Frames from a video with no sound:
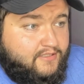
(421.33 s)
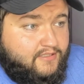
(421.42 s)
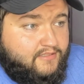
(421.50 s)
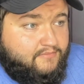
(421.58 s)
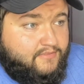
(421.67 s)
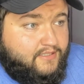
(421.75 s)

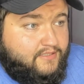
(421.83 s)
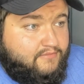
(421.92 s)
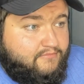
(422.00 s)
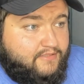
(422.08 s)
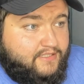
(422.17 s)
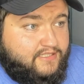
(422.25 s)

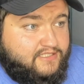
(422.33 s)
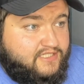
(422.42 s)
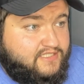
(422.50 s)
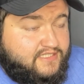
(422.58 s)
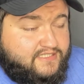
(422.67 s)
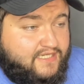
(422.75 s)
but when
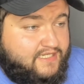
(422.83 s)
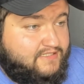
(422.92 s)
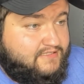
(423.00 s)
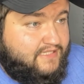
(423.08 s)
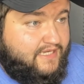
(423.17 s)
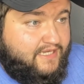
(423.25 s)
Jesus
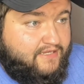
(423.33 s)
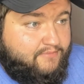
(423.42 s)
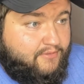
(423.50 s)
says, lay your